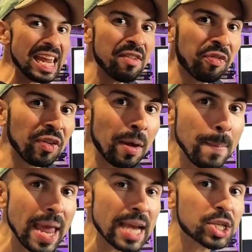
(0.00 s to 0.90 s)

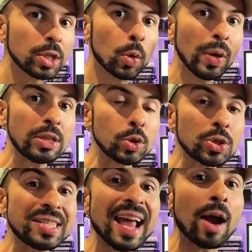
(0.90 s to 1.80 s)
inflammation,
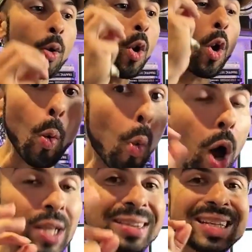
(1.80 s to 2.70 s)
Tiago,
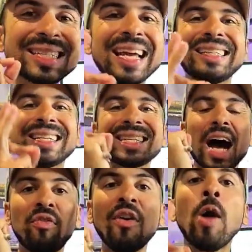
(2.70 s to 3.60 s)
what the scientists
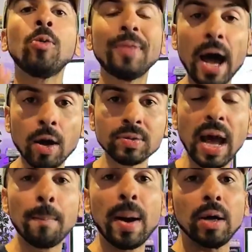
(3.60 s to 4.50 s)
found out
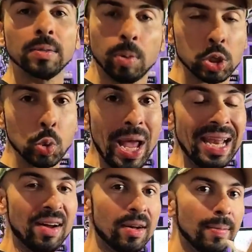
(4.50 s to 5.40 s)
about
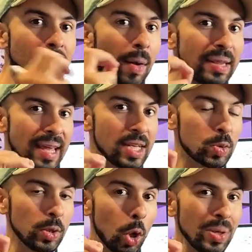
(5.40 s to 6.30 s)
Boswellia.
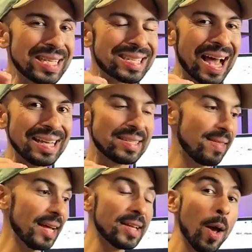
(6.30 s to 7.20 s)
Nowadays we know in science
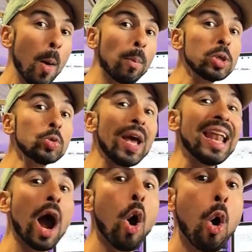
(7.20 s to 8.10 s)
that
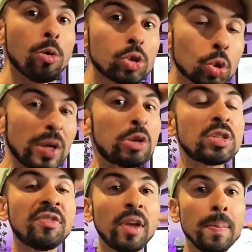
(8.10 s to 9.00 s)
Boswellia also
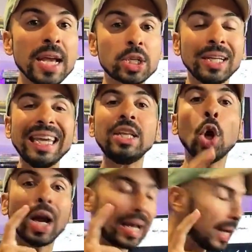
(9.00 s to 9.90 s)
reduces inflammation in your